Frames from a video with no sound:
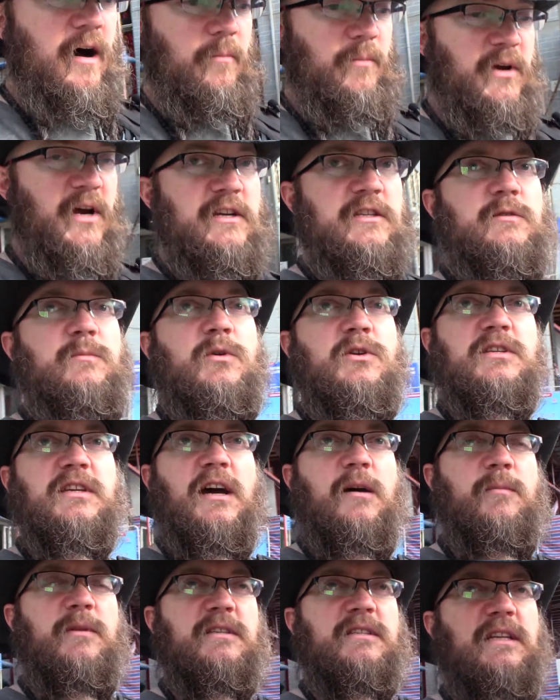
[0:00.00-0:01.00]
Customers
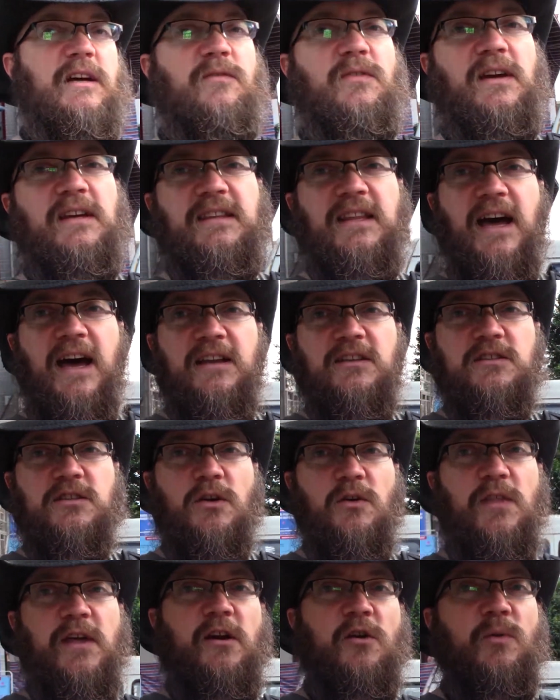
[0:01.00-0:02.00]
come and stuff like that,
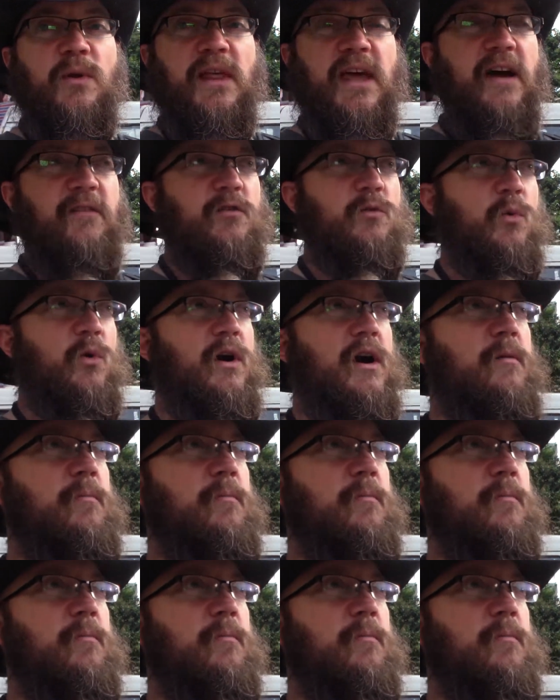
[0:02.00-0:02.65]
so they don't really have to worry